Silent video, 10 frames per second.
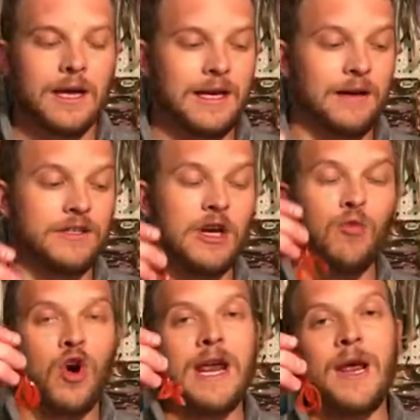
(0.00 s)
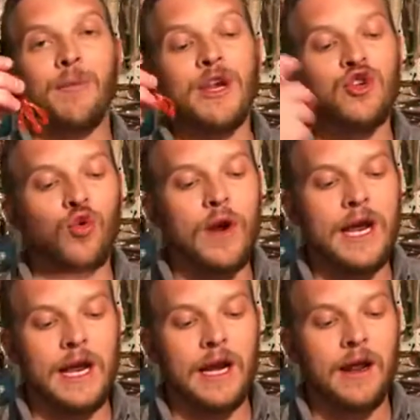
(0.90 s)
Now, somewhere in
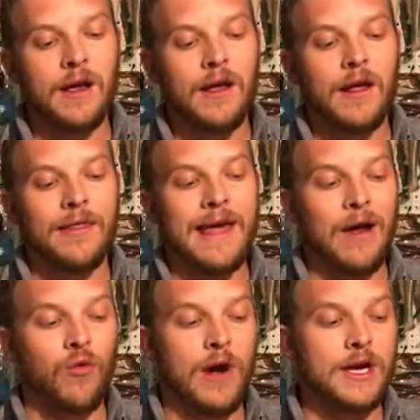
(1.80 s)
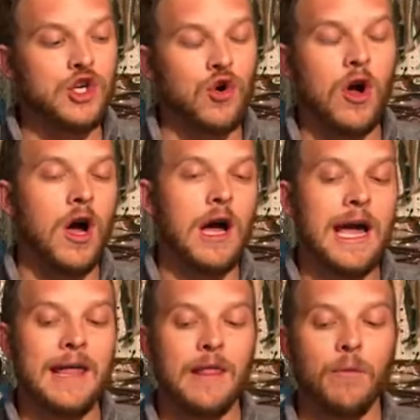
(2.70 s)
between that Rage Craw
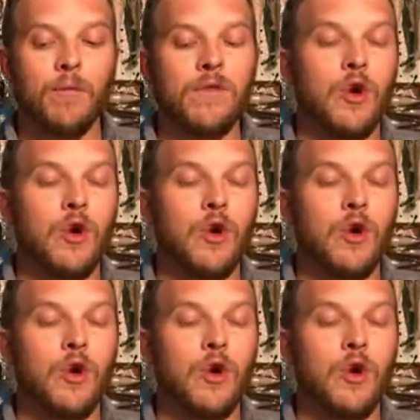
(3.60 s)
and the